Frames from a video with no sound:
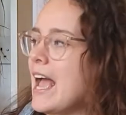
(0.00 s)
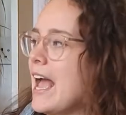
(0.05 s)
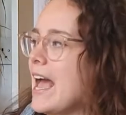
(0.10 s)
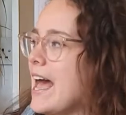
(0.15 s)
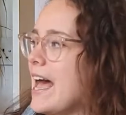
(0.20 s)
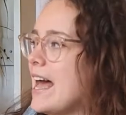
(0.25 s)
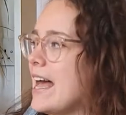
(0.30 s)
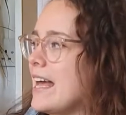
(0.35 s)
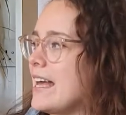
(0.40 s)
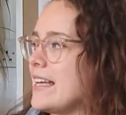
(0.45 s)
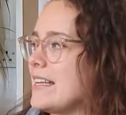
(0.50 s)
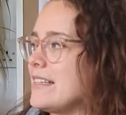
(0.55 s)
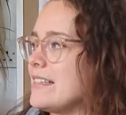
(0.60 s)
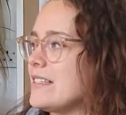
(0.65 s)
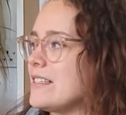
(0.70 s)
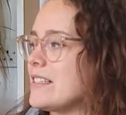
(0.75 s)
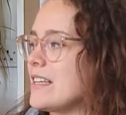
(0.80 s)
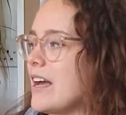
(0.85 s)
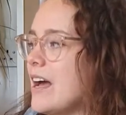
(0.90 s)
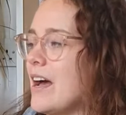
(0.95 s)

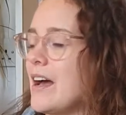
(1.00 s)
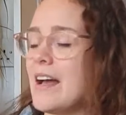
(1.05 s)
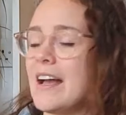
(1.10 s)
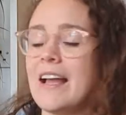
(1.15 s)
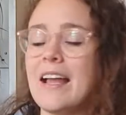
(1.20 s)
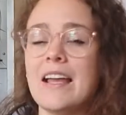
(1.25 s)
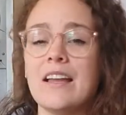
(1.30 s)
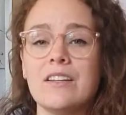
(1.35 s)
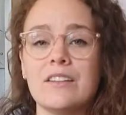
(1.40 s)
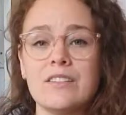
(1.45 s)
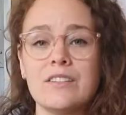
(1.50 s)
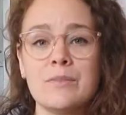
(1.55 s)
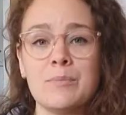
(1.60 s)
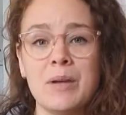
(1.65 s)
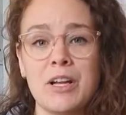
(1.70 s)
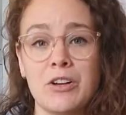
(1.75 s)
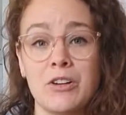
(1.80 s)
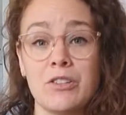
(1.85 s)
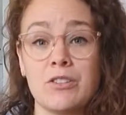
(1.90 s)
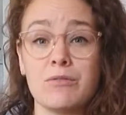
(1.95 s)
And Ada's
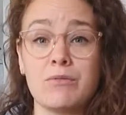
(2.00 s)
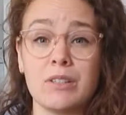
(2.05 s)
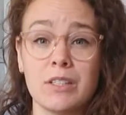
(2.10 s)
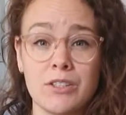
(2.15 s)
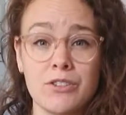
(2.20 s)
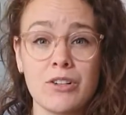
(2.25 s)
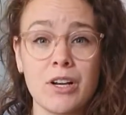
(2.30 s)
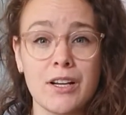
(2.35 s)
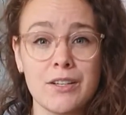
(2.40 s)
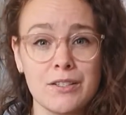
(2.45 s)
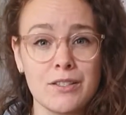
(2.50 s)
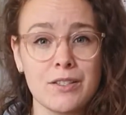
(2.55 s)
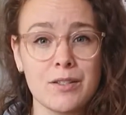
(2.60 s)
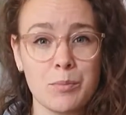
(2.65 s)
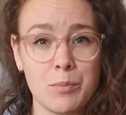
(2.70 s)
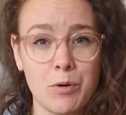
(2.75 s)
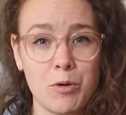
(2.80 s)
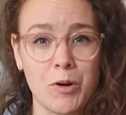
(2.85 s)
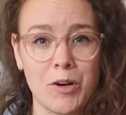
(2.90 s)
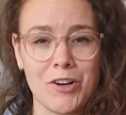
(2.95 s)
parents really tried to
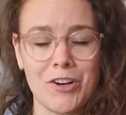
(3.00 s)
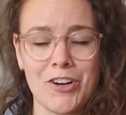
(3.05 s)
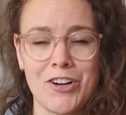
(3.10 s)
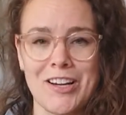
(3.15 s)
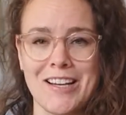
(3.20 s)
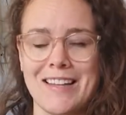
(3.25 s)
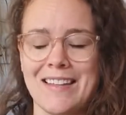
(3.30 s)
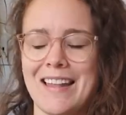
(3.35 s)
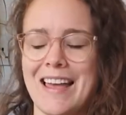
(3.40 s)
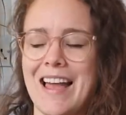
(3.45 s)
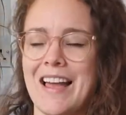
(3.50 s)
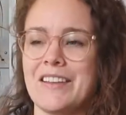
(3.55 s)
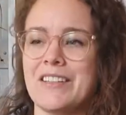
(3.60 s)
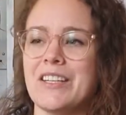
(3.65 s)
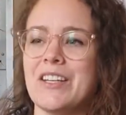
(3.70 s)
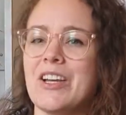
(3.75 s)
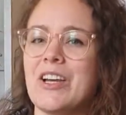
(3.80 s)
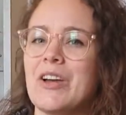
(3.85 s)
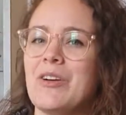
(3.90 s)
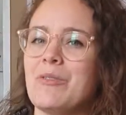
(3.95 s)
support her in that,
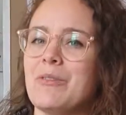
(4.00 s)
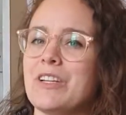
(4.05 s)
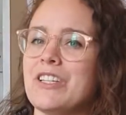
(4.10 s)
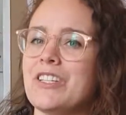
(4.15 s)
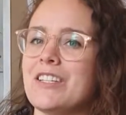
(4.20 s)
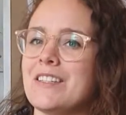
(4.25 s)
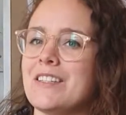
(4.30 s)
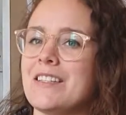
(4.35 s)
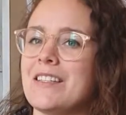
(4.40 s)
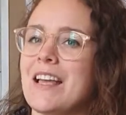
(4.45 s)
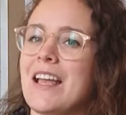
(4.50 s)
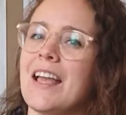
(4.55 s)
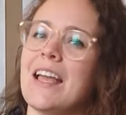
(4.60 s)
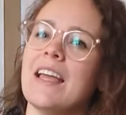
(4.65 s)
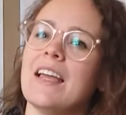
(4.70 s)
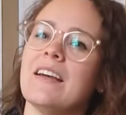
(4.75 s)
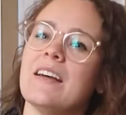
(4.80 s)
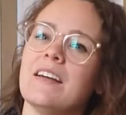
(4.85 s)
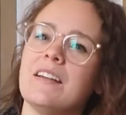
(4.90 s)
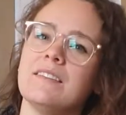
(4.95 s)
which is
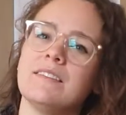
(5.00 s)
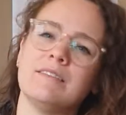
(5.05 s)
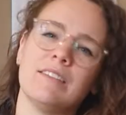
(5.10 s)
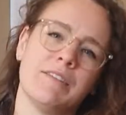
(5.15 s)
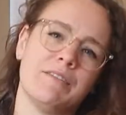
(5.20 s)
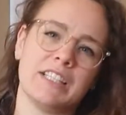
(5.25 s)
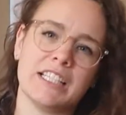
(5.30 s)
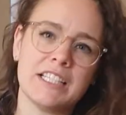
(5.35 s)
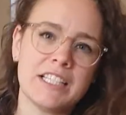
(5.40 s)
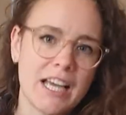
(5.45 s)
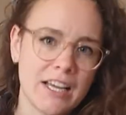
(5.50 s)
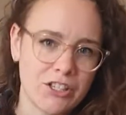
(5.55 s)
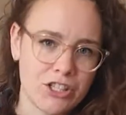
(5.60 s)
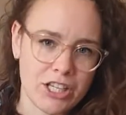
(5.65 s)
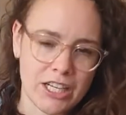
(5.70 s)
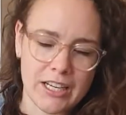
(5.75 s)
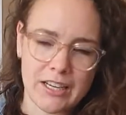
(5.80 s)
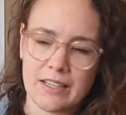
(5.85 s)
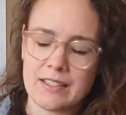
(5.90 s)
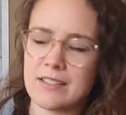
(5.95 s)
a lovely,
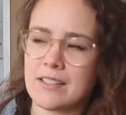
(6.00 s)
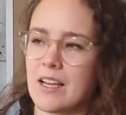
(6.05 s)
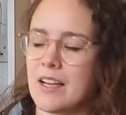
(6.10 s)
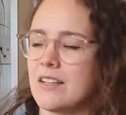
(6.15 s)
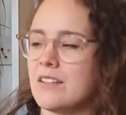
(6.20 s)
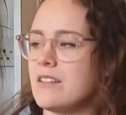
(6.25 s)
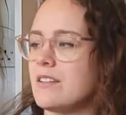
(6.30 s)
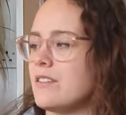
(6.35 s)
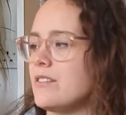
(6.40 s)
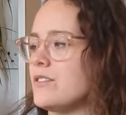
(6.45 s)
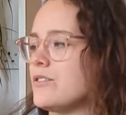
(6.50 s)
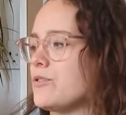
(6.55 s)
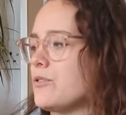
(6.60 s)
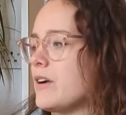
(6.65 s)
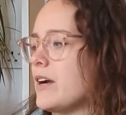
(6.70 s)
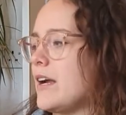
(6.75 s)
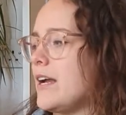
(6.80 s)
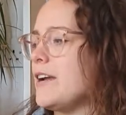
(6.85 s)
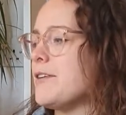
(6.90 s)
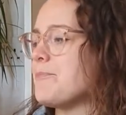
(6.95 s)
touching side to the
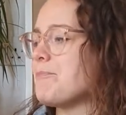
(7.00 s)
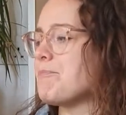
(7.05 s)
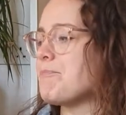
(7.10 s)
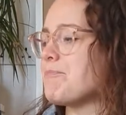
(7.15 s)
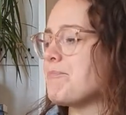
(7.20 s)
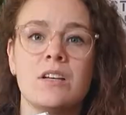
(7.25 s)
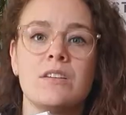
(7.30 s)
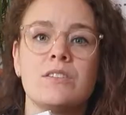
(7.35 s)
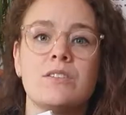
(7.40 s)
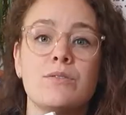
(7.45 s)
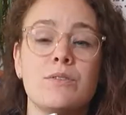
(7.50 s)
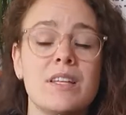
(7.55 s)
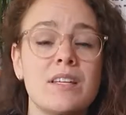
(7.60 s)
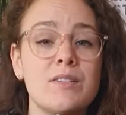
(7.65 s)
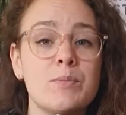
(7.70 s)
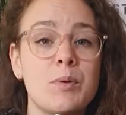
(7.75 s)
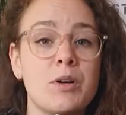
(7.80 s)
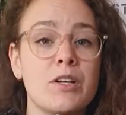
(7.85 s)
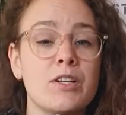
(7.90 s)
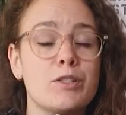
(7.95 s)
story. So this
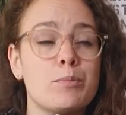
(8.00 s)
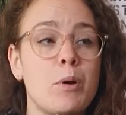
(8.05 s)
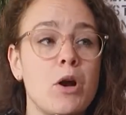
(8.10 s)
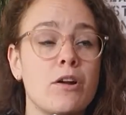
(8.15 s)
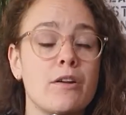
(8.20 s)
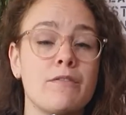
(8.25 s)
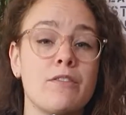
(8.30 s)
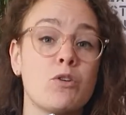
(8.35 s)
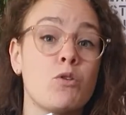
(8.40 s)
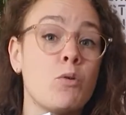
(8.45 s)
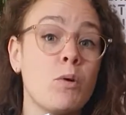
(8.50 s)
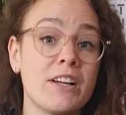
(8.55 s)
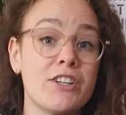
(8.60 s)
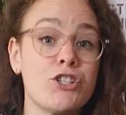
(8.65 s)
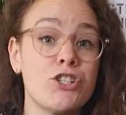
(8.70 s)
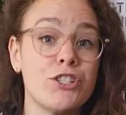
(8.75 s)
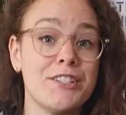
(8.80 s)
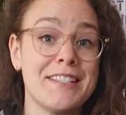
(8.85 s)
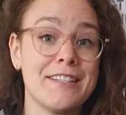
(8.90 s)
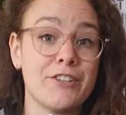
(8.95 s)
book is part of the
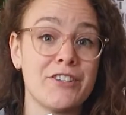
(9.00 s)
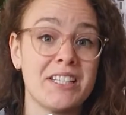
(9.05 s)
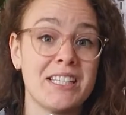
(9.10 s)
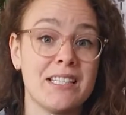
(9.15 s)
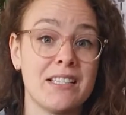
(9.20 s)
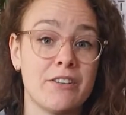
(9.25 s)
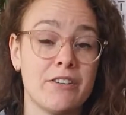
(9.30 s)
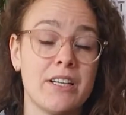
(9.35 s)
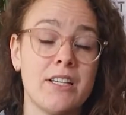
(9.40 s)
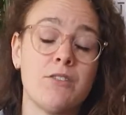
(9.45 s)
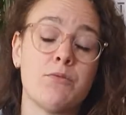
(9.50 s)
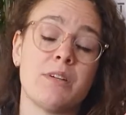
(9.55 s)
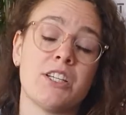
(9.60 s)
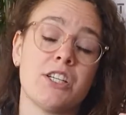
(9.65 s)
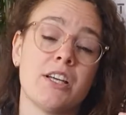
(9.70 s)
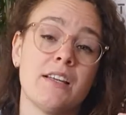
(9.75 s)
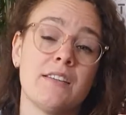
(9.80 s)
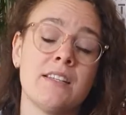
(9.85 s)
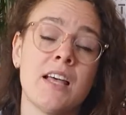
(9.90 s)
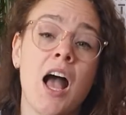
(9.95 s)
Questionnaire series, which
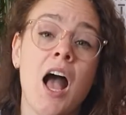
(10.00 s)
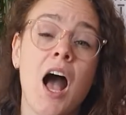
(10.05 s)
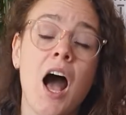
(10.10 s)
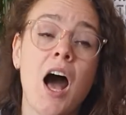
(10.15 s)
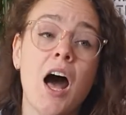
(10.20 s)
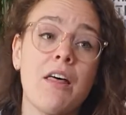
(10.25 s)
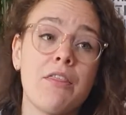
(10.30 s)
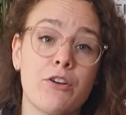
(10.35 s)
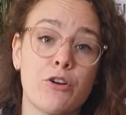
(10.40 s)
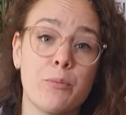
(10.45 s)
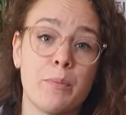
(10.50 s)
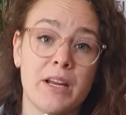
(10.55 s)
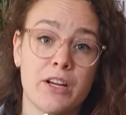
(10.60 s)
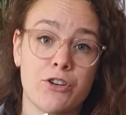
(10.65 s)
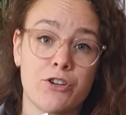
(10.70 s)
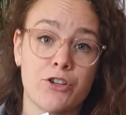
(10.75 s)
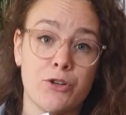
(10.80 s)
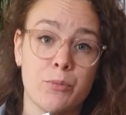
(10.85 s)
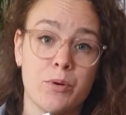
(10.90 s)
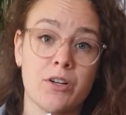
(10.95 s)
has other
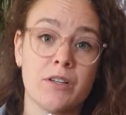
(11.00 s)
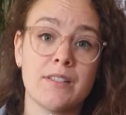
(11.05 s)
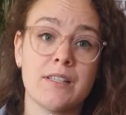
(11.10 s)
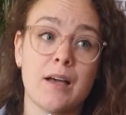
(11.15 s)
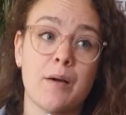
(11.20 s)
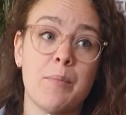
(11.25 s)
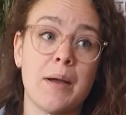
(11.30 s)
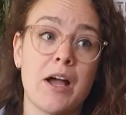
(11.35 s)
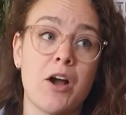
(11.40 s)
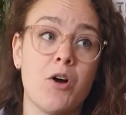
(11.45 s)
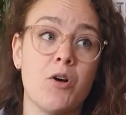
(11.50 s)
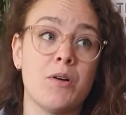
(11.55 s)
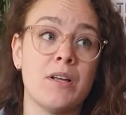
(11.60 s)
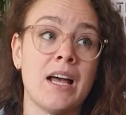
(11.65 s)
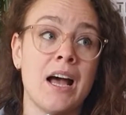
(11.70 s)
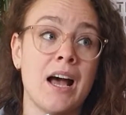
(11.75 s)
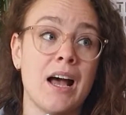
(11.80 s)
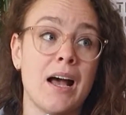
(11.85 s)
picture books about